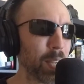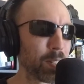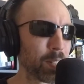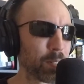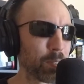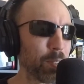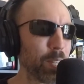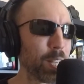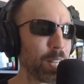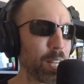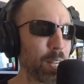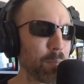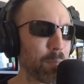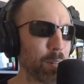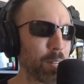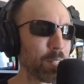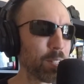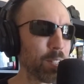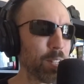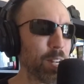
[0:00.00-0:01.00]
Swinky
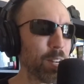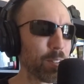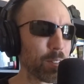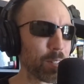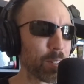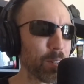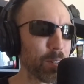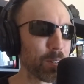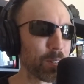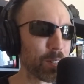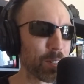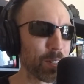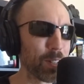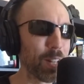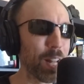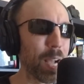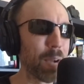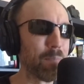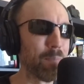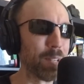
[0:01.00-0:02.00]
busting out the old
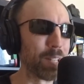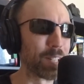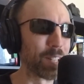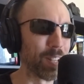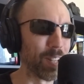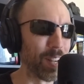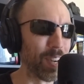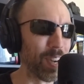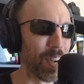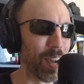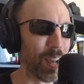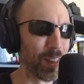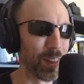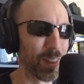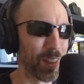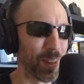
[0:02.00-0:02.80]
slapping cloth.